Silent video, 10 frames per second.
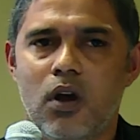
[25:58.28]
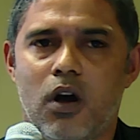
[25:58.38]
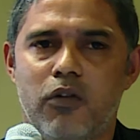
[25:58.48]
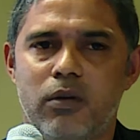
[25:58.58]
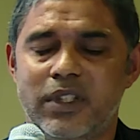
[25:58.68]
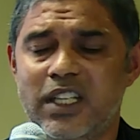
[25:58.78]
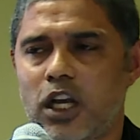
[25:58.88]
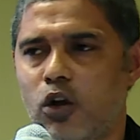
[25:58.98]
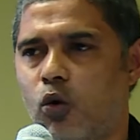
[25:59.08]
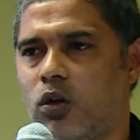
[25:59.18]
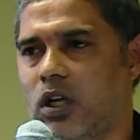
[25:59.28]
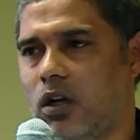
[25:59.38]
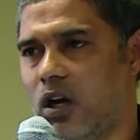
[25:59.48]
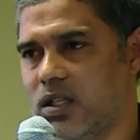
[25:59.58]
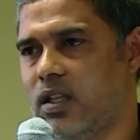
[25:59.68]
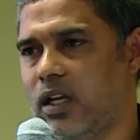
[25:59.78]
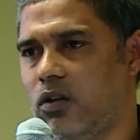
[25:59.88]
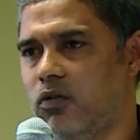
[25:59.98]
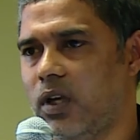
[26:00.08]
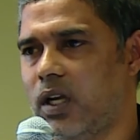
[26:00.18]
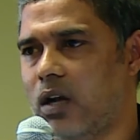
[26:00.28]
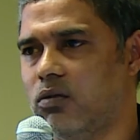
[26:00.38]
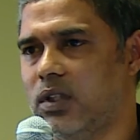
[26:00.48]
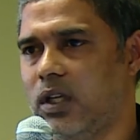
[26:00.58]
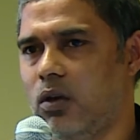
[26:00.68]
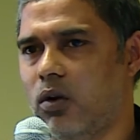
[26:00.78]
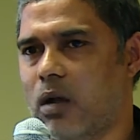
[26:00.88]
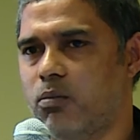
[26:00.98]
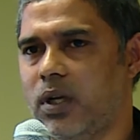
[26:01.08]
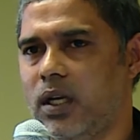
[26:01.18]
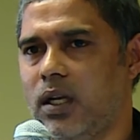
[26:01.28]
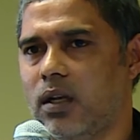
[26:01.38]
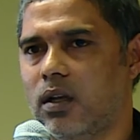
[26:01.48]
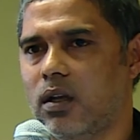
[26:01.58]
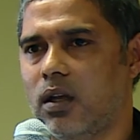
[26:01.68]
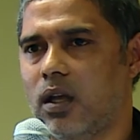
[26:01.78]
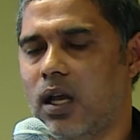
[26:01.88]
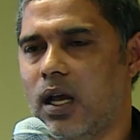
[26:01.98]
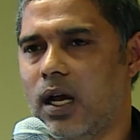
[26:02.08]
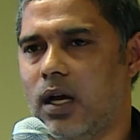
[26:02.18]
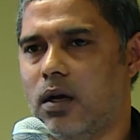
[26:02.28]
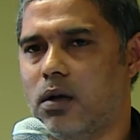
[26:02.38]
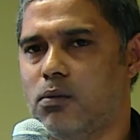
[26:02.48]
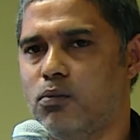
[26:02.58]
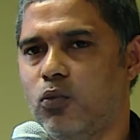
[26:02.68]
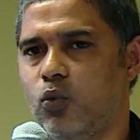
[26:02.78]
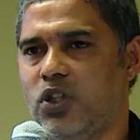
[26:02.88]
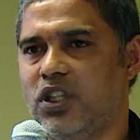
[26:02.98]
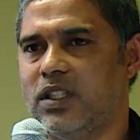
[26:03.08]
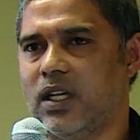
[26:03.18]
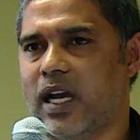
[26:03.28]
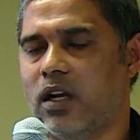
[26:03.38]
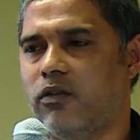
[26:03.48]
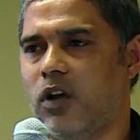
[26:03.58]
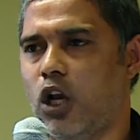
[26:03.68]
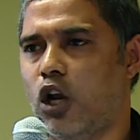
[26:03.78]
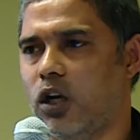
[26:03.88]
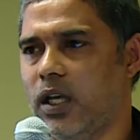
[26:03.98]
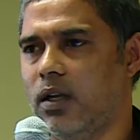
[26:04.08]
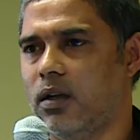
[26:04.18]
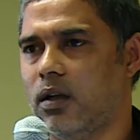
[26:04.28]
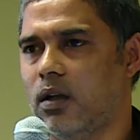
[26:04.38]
of a particular water loss that you've encountered in your company, which is a kind of a logging